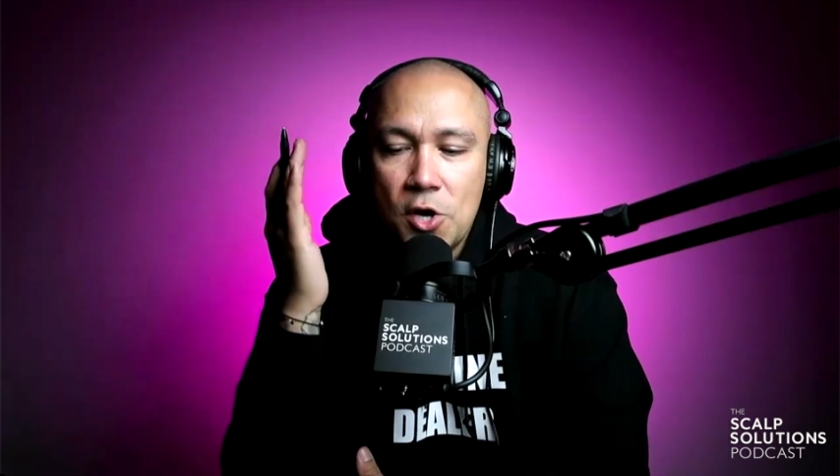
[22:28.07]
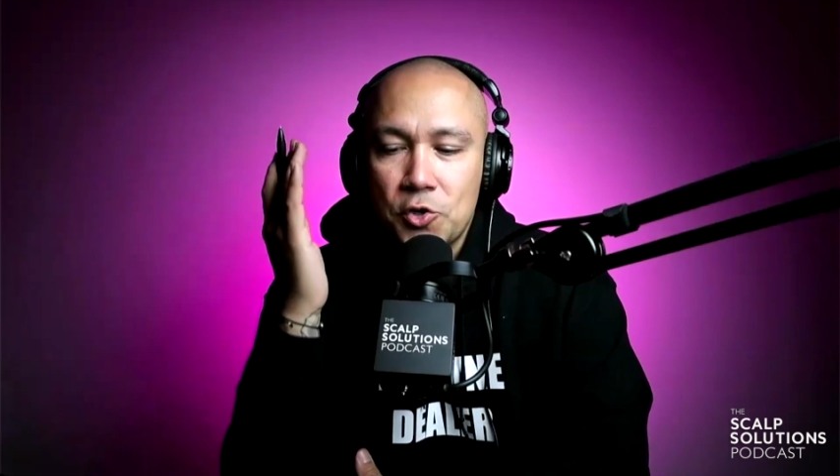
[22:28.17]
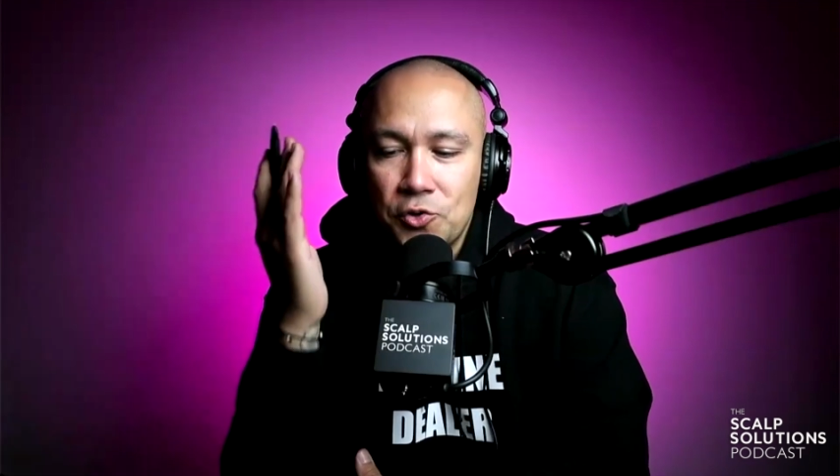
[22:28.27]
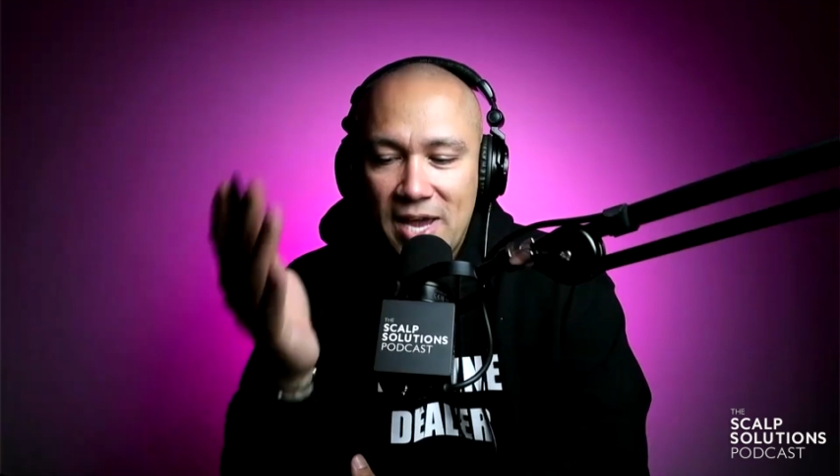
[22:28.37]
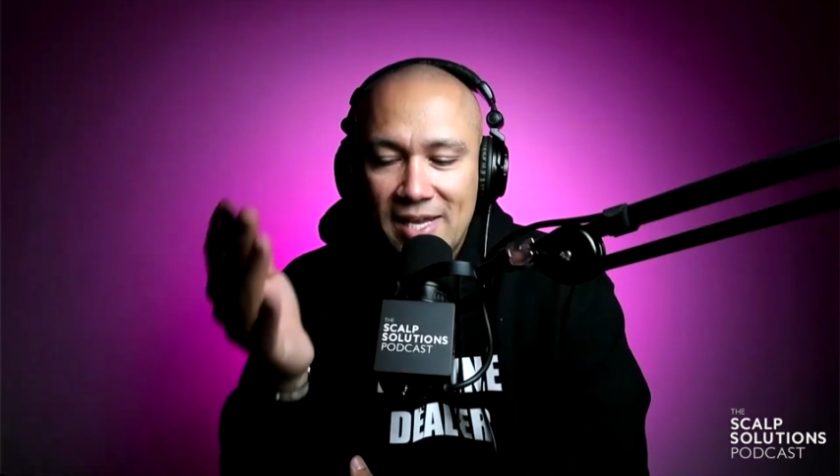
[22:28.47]

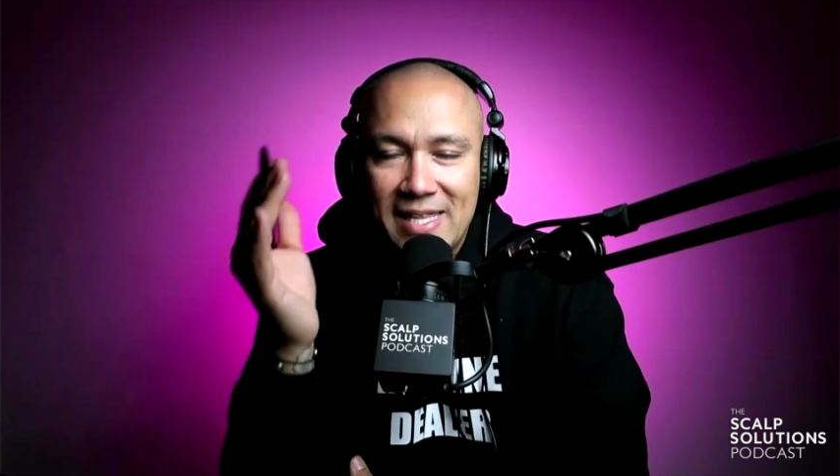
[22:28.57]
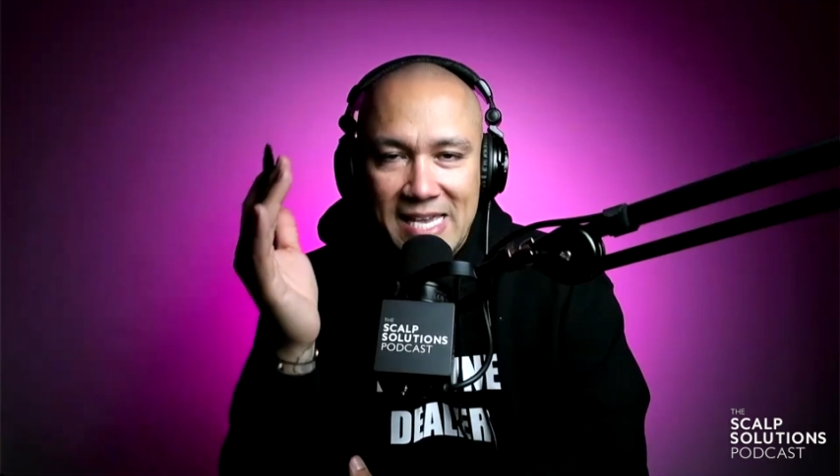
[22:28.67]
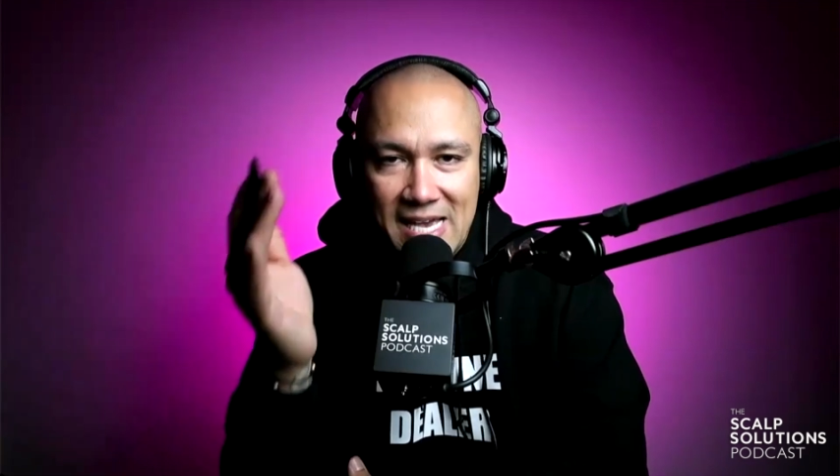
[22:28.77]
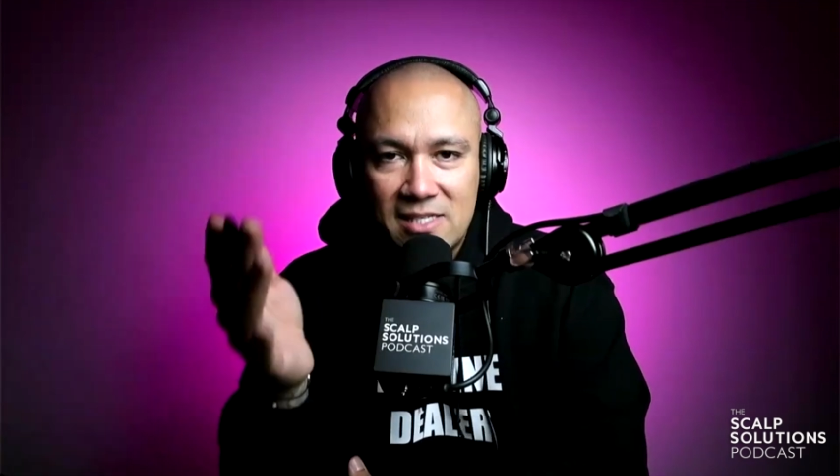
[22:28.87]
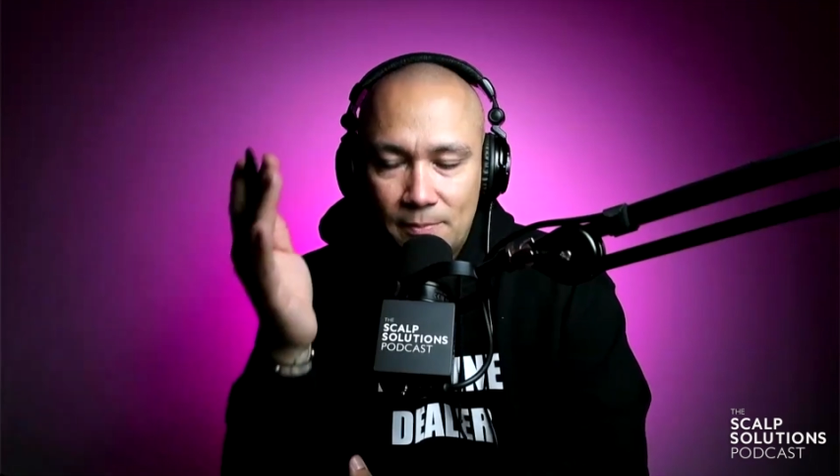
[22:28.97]
create
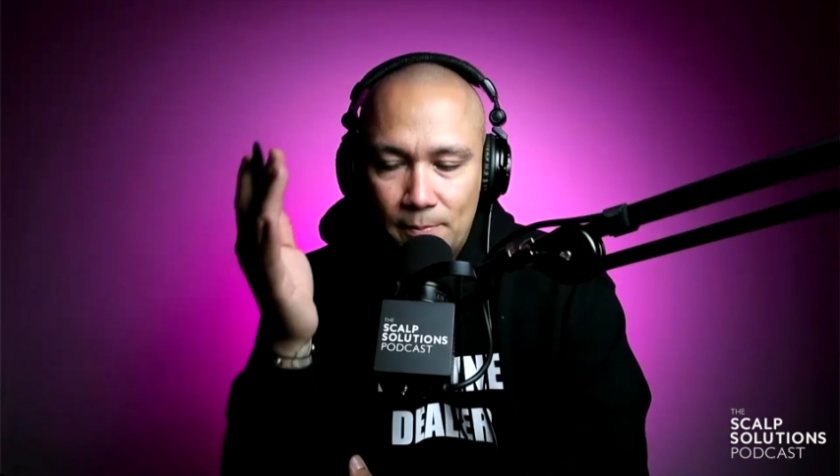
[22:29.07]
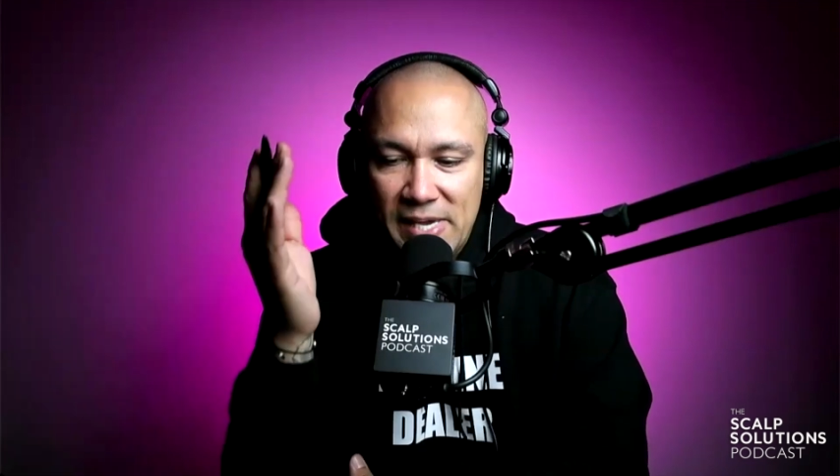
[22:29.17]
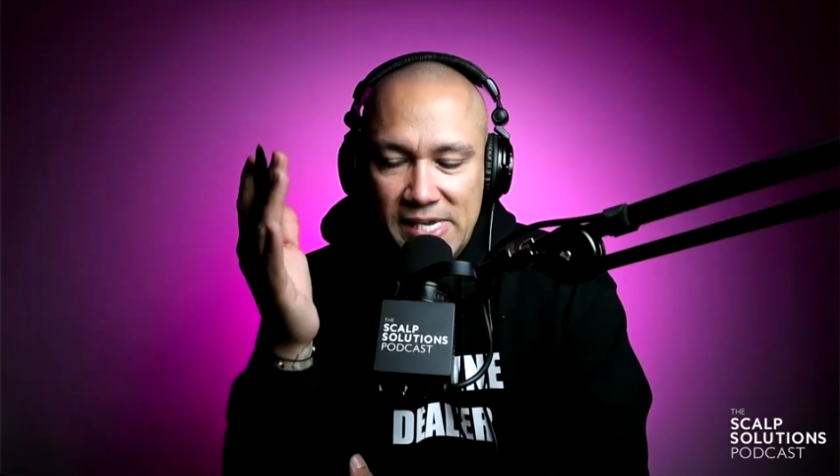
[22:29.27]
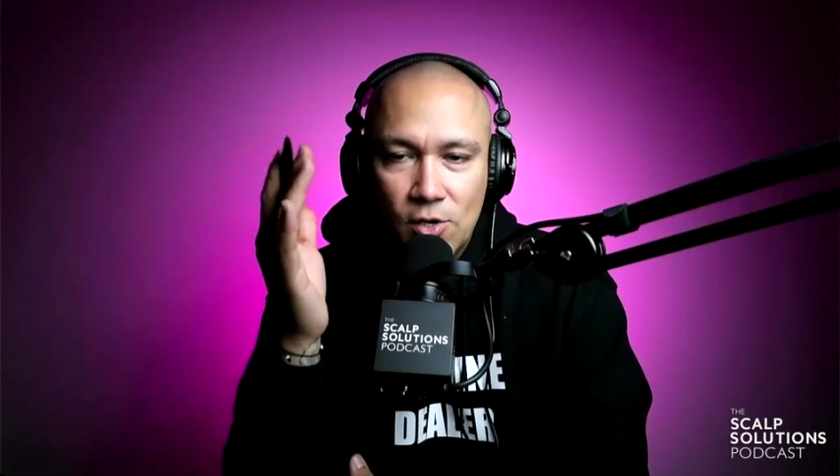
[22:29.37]
the SMP